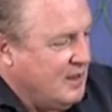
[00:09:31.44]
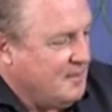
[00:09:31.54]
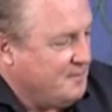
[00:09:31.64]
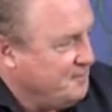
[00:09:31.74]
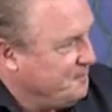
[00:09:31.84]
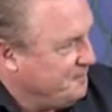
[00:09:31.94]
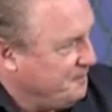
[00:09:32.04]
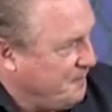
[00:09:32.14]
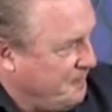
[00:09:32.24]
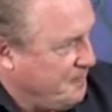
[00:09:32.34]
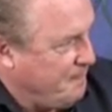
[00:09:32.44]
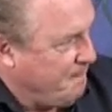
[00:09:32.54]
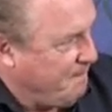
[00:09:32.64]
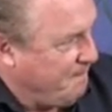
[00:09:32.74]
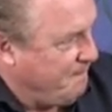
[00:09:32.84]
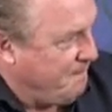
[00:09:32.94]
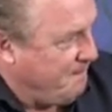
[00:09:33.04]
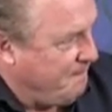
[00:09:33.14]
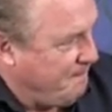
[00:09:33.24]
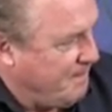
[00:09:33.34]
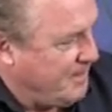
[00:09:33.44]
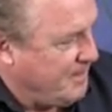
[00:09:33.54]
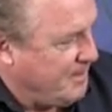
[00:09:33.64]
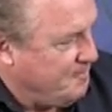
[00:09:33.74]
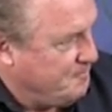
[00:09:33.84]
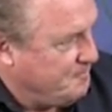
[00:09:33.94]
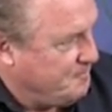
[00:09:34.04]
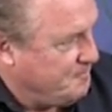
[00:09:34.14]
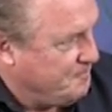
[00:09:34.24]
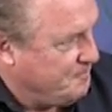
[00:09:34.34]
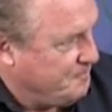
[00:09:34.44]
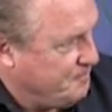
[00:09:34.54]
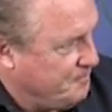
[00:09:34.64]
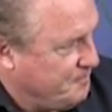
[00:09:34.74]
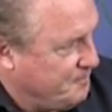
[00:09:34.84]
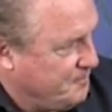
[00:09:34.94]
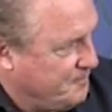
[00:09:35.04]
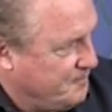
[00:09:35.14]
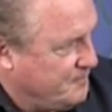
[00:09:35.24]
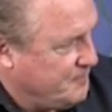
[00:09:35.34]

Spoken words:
No words are spoken by the person on screen.